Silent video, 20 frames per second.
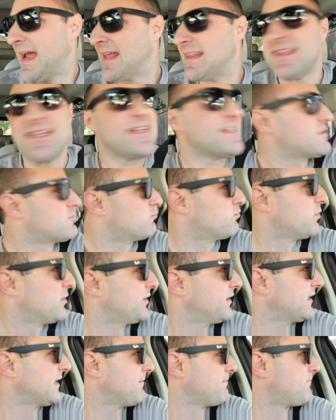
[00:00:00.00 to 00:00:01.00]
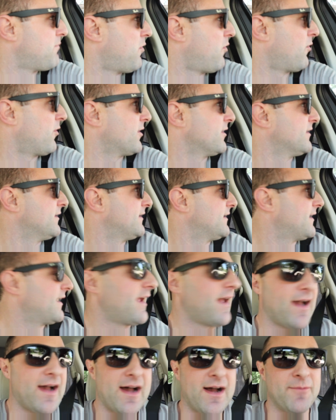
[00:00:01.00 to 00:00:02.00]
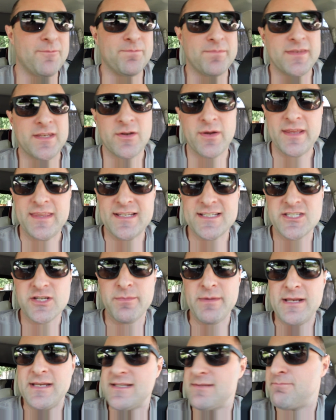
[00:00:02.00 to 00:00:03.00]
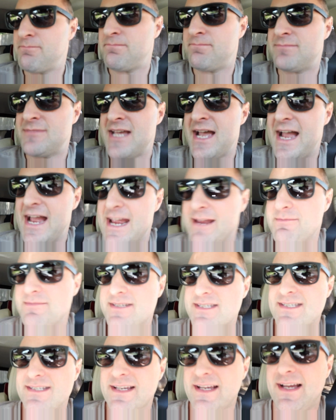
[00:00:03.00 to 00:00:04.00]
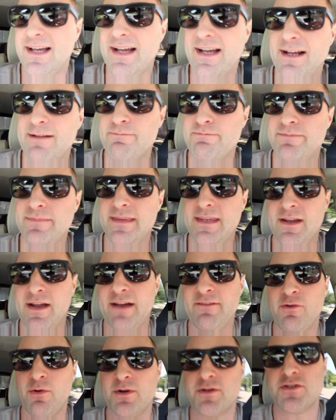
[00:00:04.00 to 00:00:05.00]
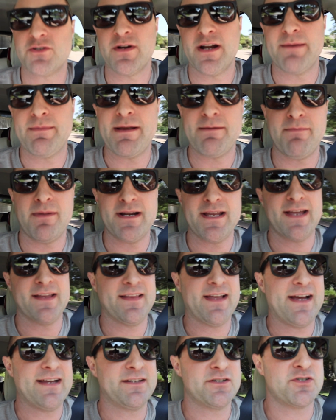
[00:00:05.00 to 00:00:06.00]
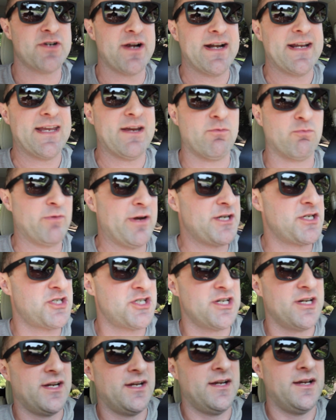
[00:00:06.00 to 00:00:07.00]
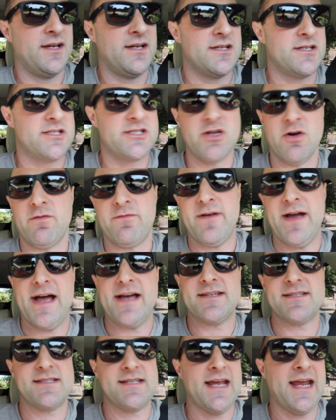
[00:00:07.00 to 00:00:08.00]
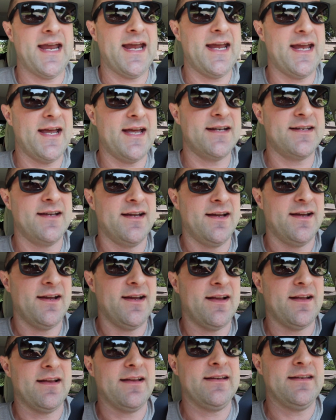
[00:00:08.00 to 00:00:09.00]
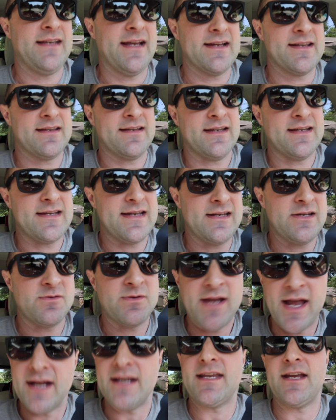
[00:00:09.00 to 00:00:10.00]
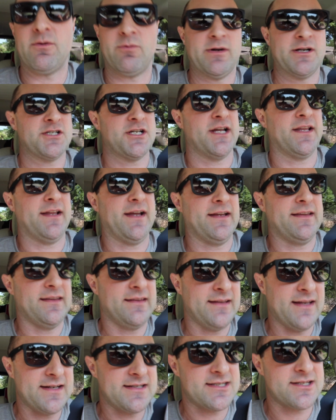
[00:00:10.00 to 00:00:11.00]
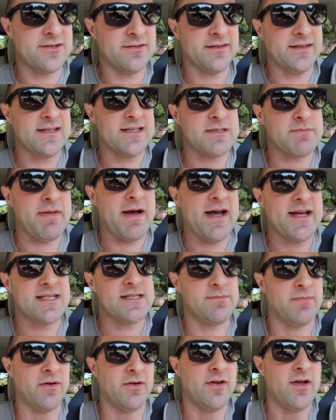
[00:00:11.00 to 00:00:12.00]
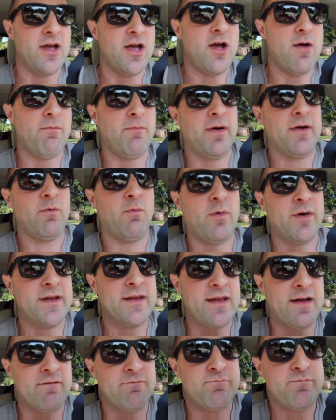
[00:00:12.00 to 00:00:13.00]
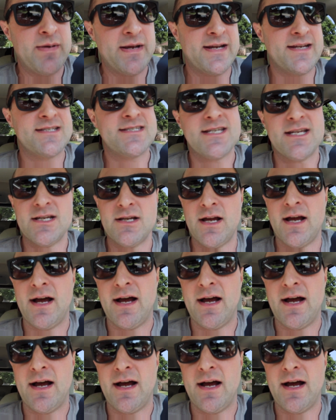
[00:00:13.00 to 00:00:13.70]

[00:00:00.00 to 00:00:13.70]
I think it's really important. I think so many times, everyone is trying to make money online. They're trying to get rich so fast, and yeah, you can get rich online. That certainly is possible. But one of the biggest